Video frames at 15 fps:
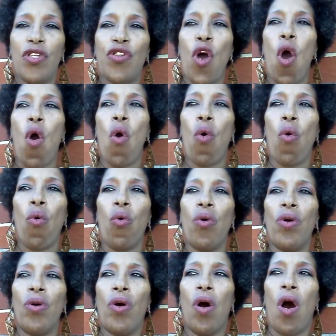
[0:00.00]
So
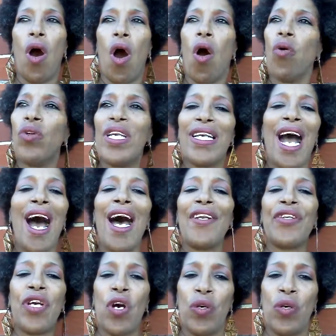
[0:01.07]
only God